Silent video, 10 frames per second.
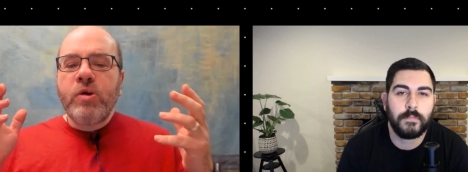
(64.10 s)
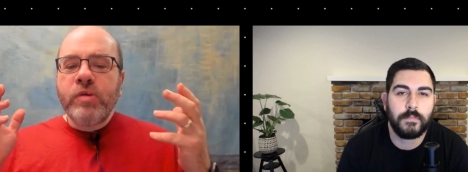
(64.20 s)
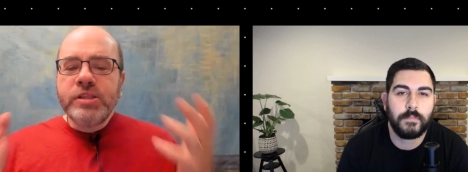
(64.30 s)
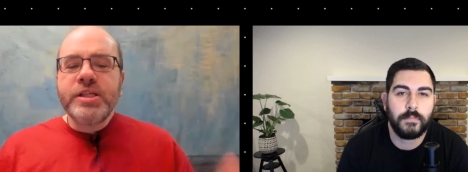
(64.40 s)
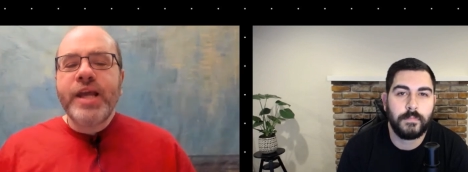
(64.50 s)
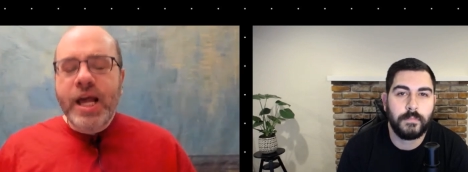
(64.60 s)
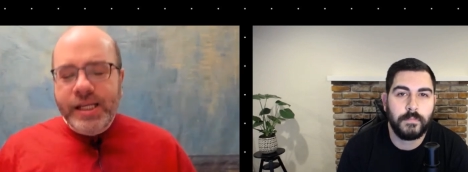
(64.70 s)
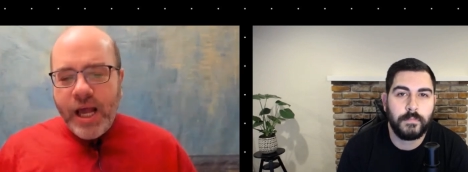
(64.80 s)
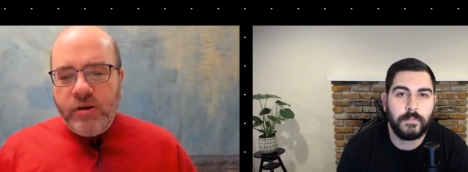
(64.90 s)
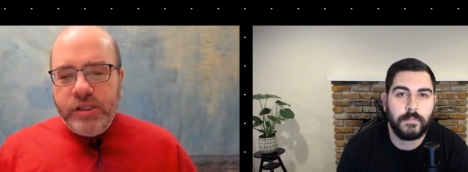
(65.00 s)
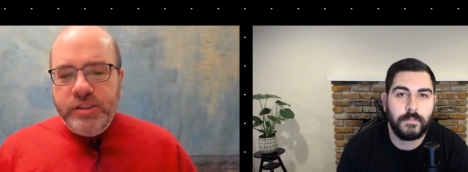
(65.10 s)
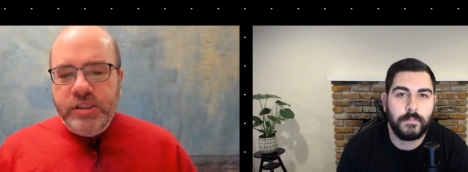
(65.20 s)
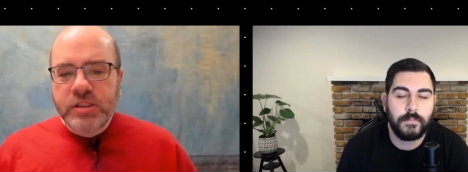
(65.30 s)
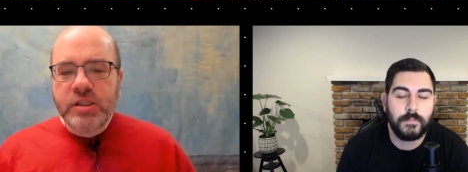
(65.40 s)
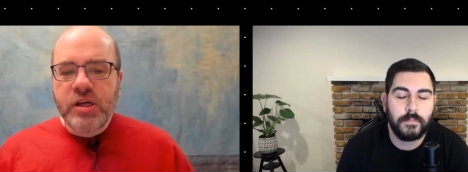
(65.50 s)
Speaker 1: recently had an
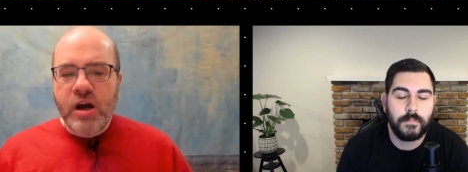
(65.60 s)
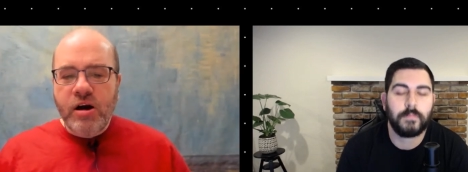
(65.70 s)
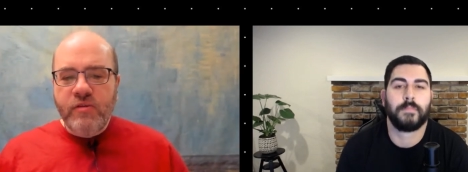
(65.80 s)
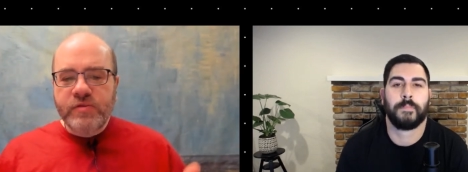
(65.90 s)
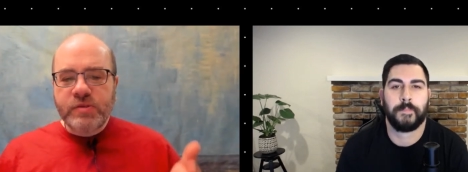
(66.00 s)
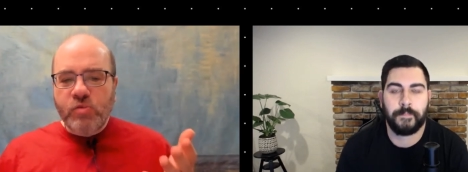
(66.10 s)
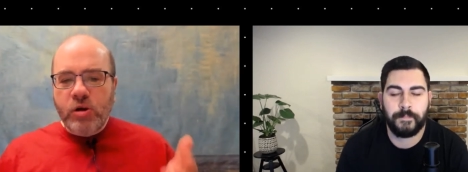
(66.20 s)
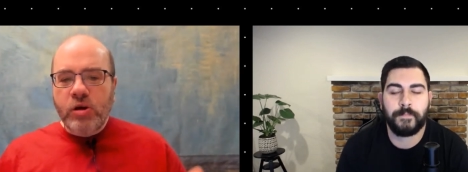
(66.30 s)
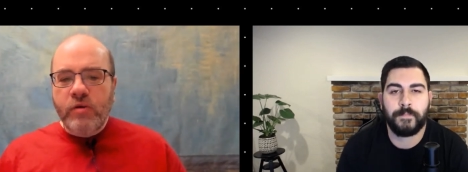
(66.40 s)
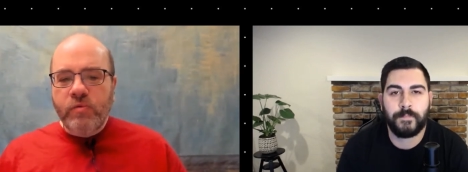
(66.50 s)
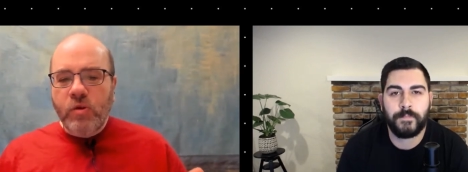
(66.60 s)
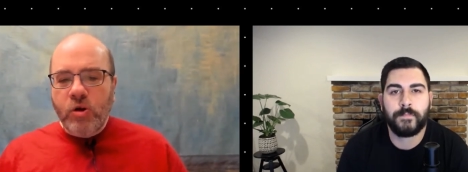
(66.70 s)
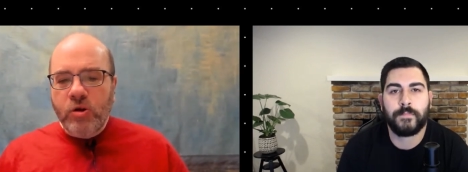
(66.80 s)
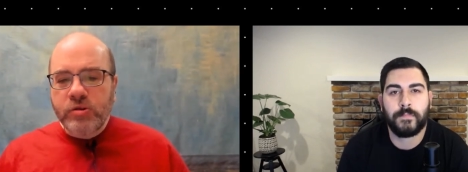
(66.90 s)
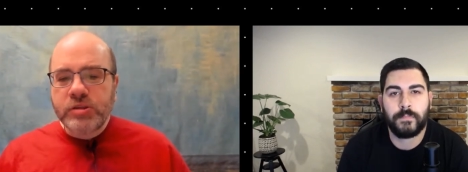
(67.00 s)
outage of some
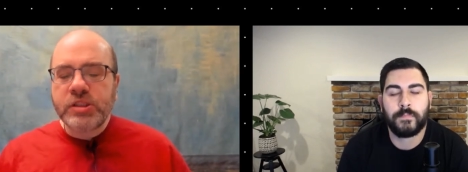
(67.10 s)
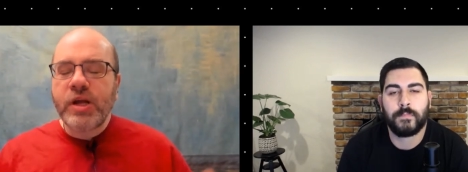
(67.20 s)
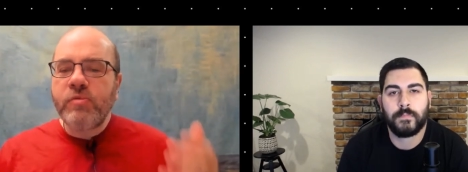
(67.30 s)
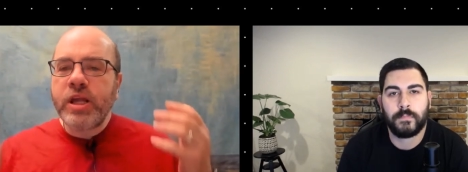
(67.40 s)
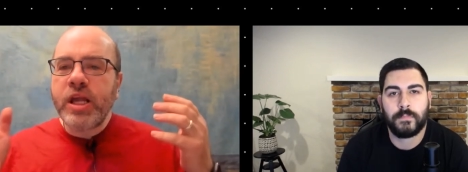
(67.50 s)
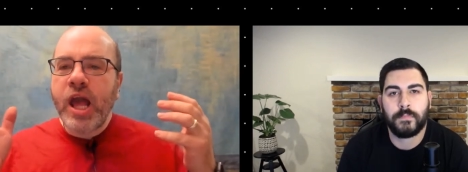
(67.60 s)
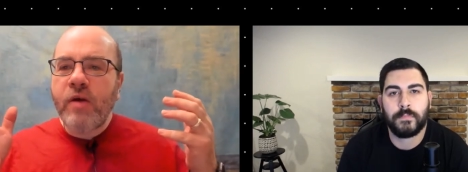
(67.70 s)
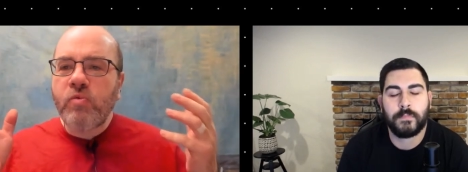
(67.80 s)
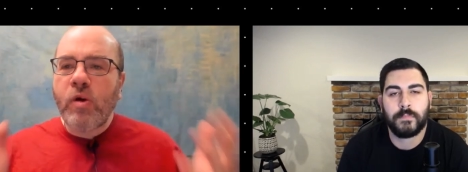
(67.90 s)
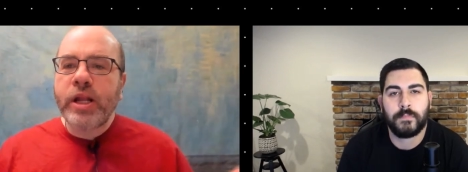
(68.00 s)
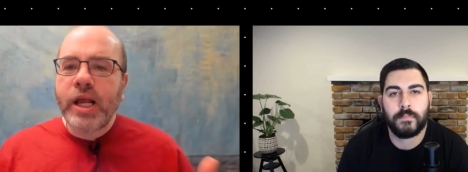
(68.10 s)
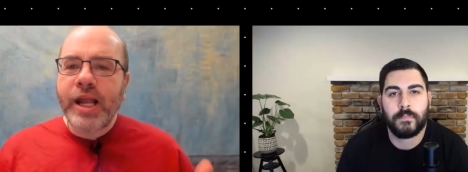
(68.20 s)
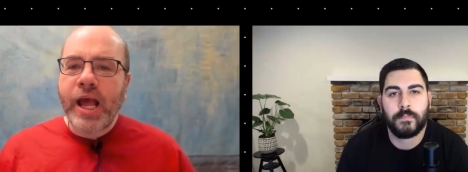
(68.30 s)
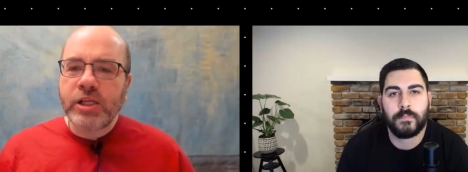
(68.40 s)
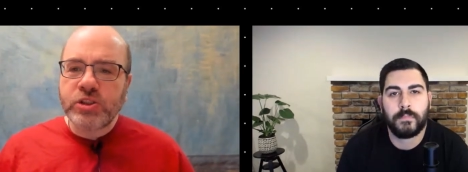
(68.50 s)
workloads that we have running on
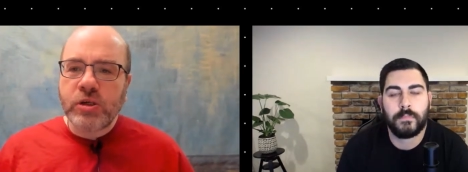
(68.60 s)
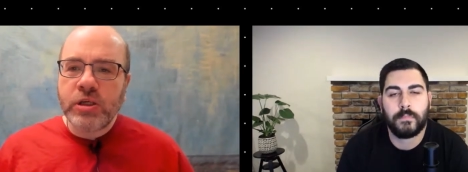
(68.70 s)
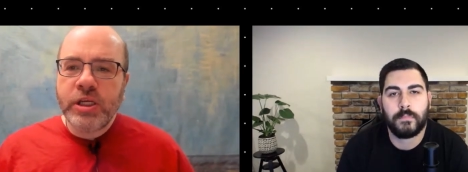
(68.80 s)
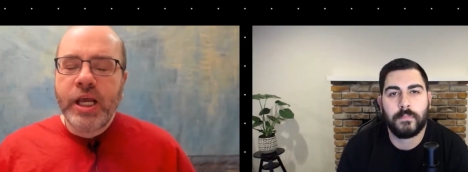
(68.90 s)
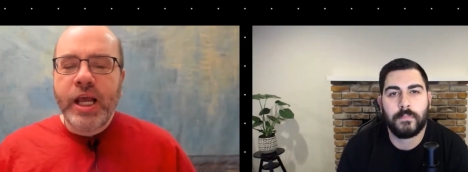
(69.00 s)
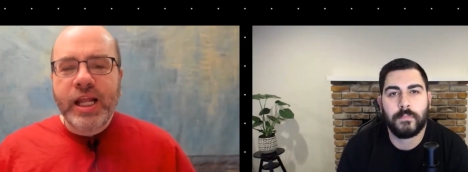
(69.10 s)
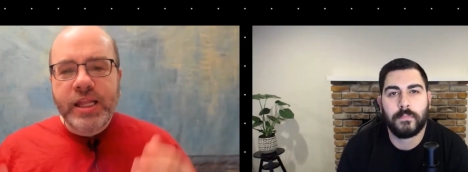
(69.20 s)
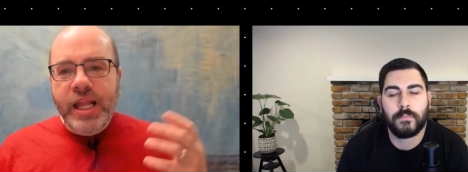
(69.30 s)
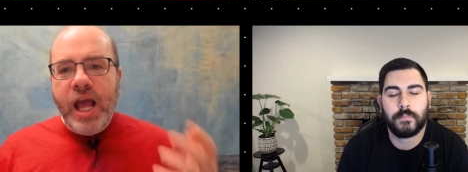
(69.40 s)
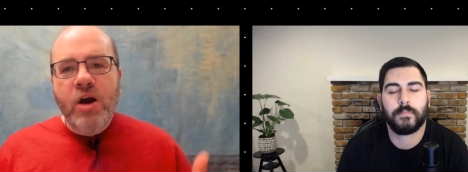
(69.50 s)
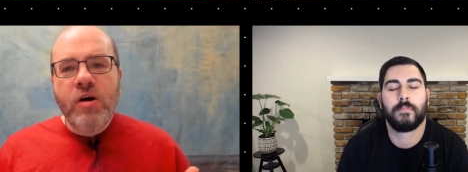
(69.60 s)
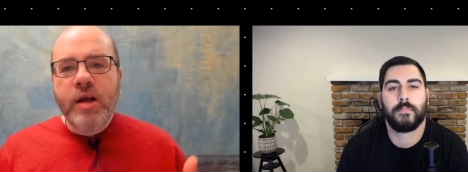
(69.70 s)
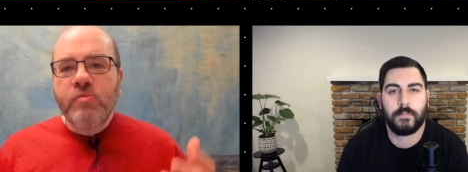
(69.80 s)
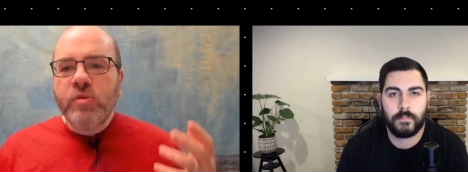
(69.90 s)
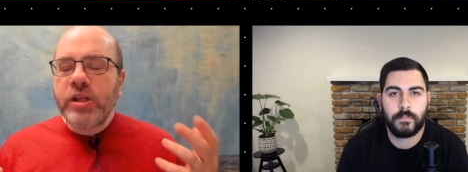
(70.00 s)
Azure. And now
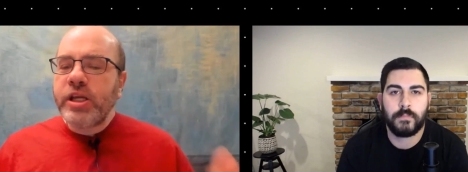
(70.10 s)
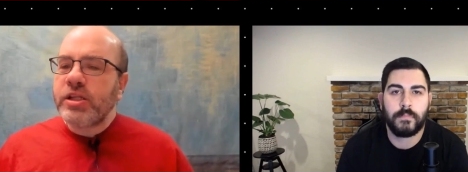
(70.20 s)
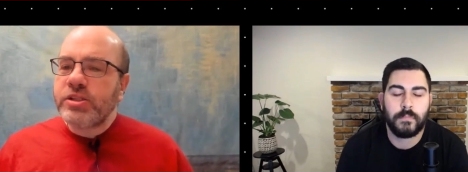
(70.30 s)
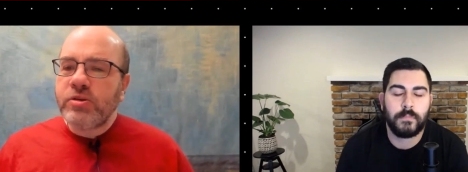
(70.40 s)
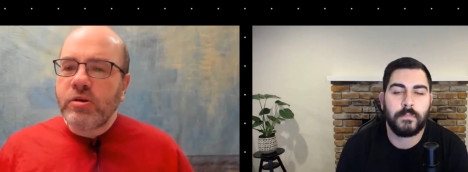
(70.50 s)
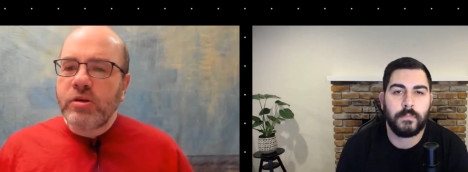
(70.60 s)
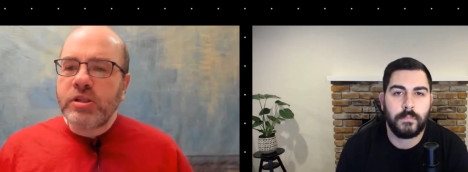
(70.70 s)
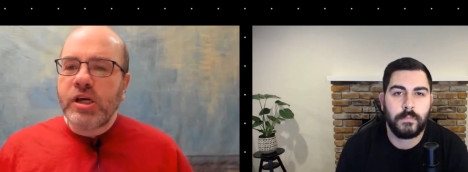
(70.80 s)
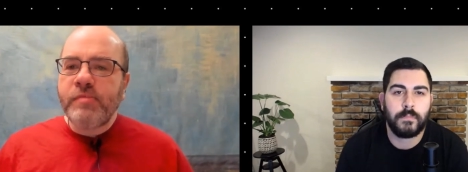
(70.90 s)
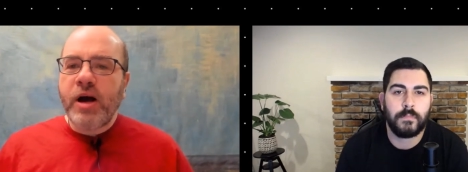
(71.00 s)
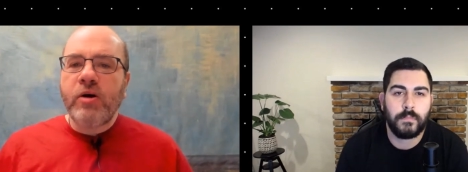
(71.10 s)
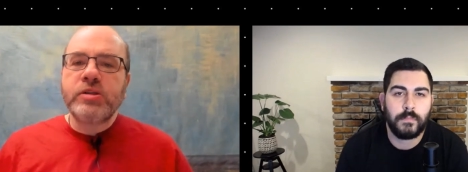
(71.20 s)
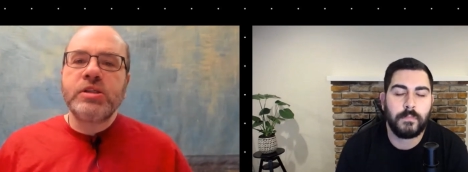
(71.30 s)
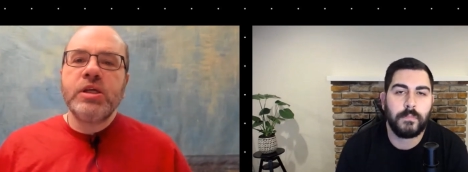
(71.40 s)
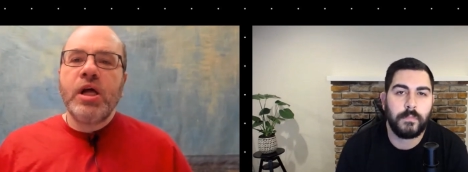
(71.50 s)
I'm really concerned
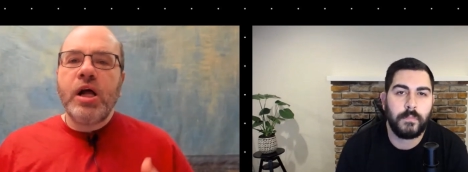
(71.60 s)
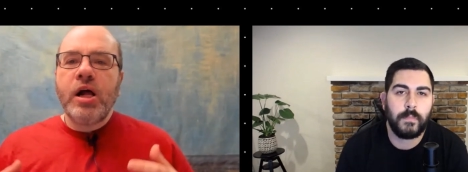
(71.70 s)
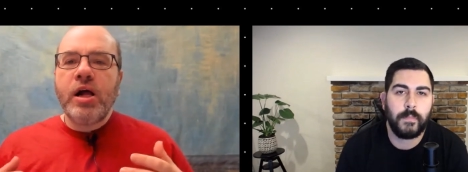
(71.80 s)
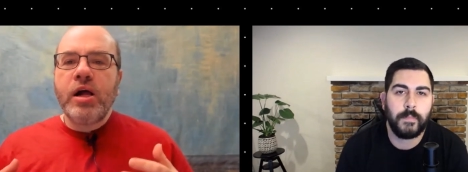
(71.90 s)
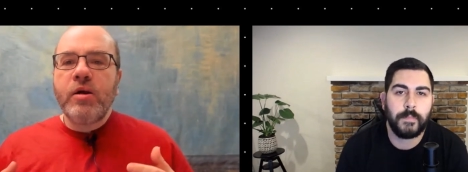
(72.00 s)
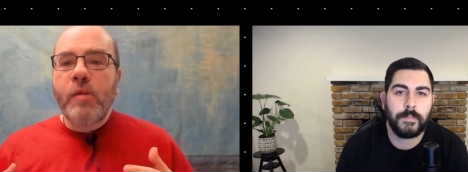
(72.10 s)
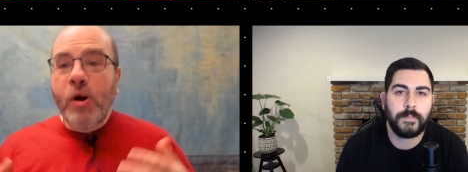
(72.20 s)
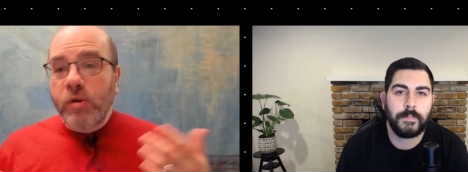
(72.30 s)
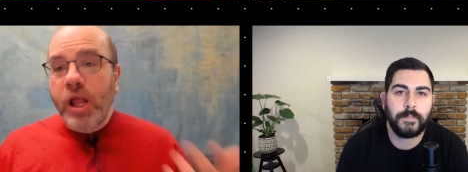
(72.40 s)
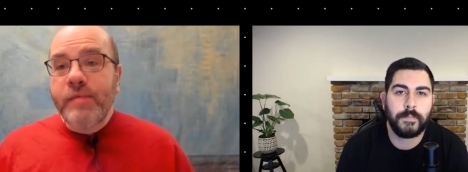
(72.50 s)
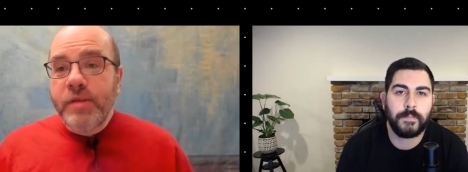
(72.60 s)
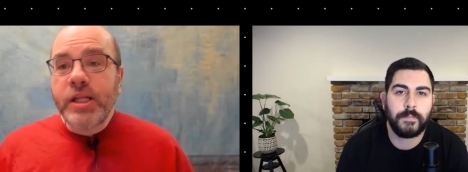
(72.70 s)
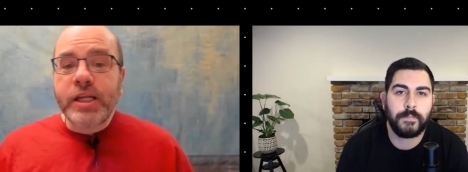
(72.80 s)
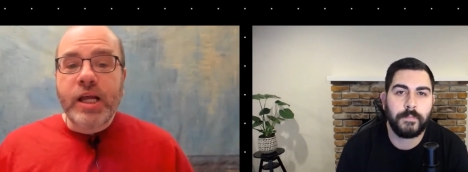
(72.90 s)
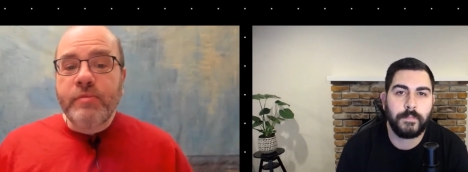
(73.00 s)
about
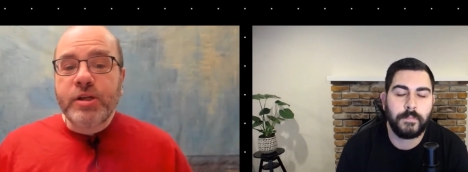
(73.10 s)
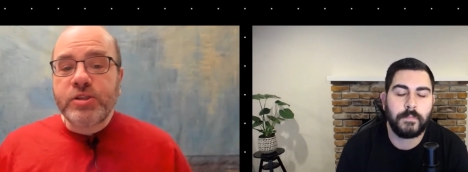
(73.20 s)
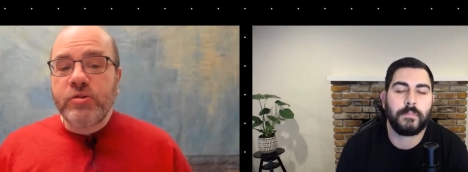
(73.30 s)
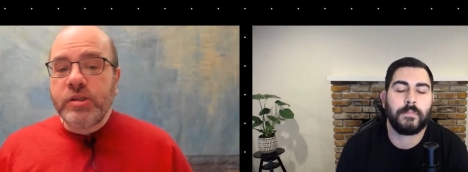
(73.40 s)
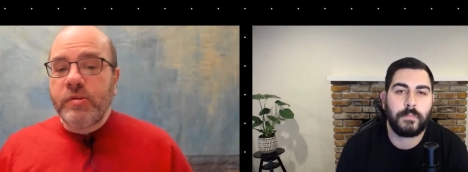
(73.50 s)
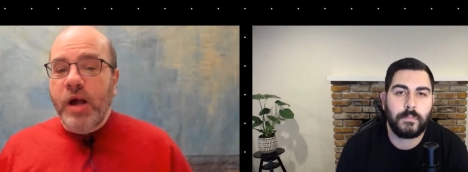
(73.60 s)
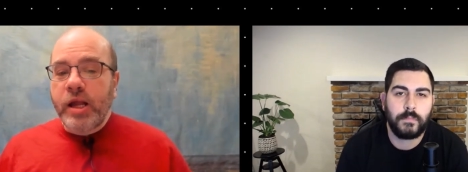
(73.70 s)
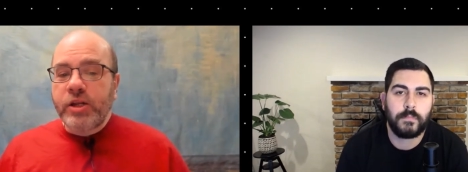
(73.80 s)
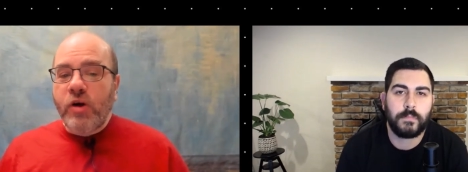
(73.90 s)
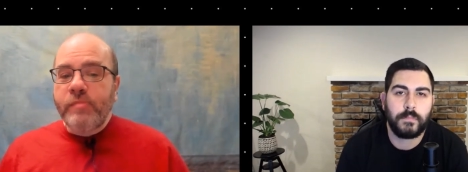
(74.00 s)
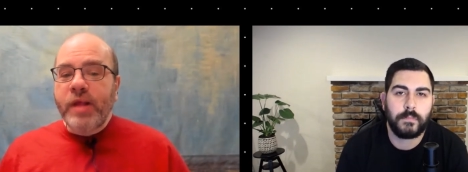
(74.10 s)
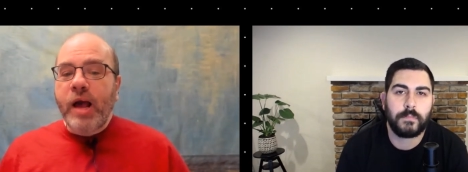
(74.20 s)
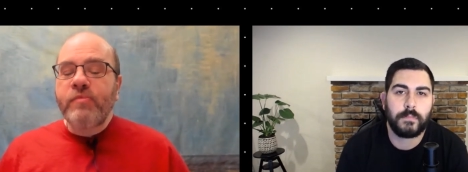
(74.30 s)
reliability. I'm concerned, I've